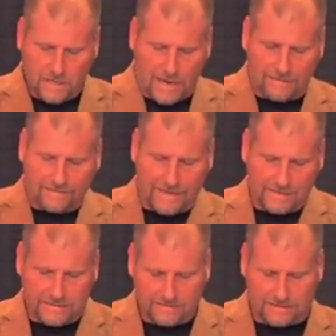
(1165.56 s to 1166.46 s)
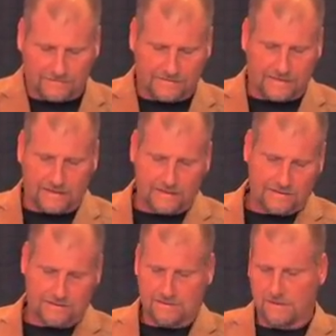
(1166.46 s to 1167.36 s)
I think that the
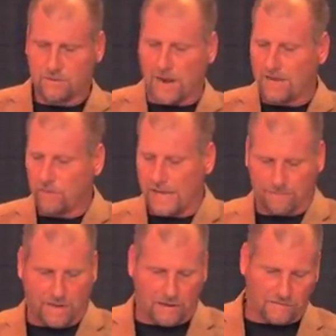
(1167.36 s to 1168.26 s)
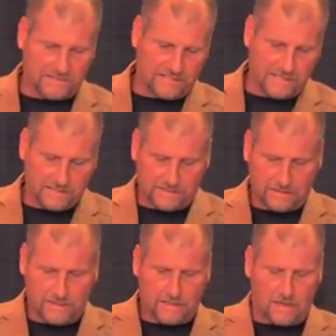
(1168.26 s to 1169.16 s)
rival hypotheses
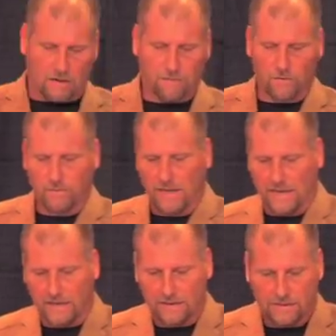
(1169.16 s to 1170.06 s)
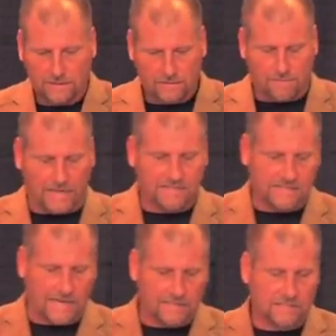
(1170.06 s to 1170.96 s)
offered by
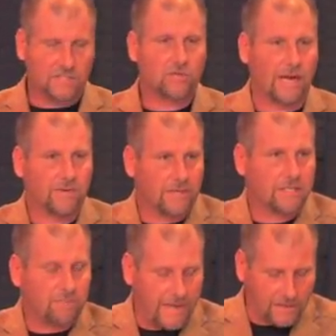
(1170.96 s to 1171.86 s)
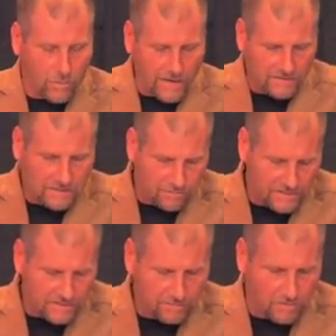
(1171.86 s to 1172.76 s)
scientists trying to explain away this
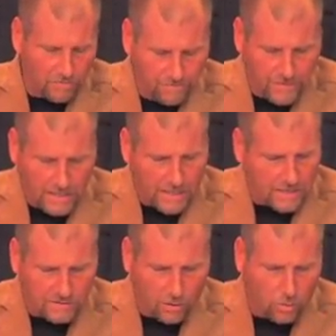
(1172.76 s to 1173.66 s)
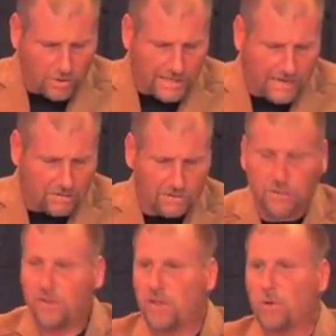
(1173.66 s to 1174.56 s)
principle don't work either.
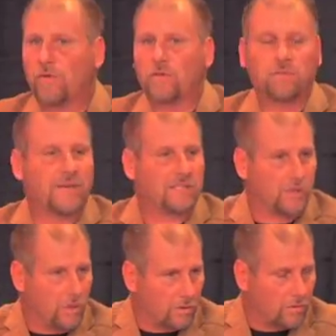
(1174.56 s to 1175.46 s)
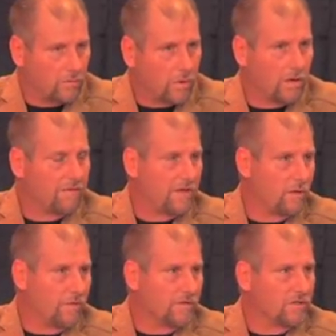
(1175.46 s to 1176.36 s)
Could the universe be eternal? Well, if the
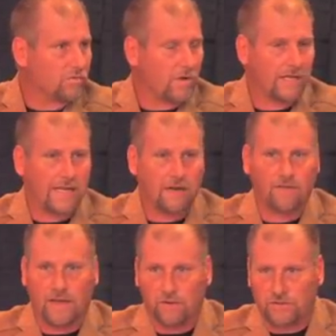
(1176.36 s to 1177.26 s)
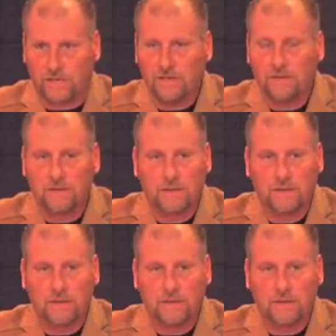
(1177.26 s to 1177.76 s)
universe is running out of energy